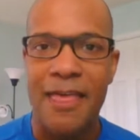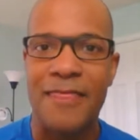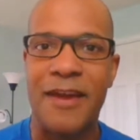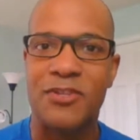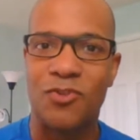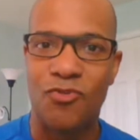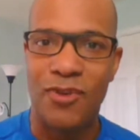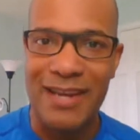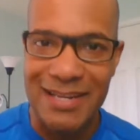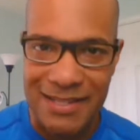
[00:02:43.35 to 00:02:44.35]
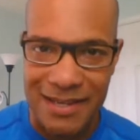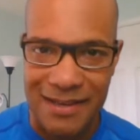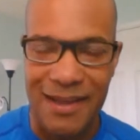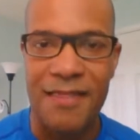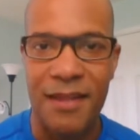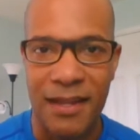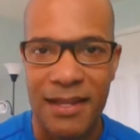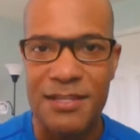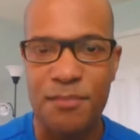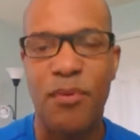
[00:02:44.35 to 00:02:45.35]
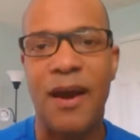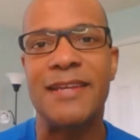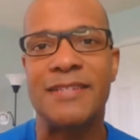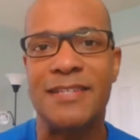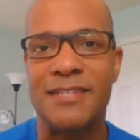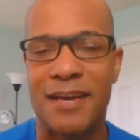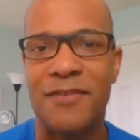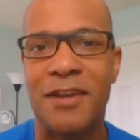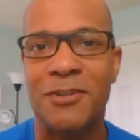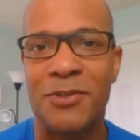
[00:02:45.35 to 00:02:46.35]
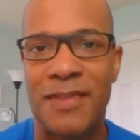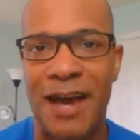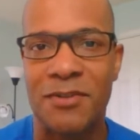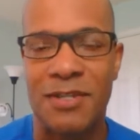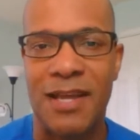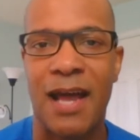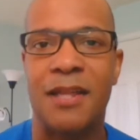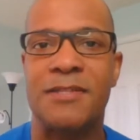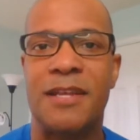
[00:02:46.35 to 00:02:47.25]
There's a reason the list price is $700,000.